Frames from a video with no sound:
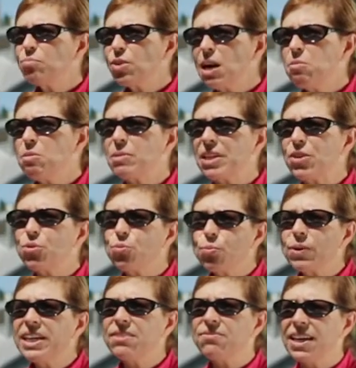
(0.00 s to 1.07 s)
probably
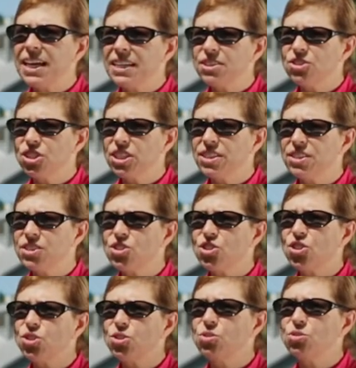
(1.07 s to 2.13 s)
3 advantages
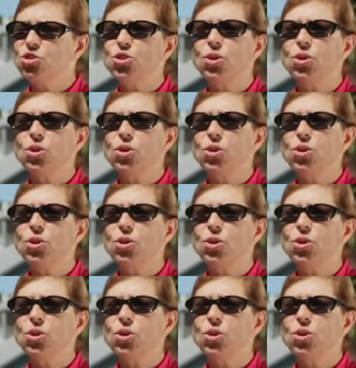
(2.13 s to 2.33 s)
to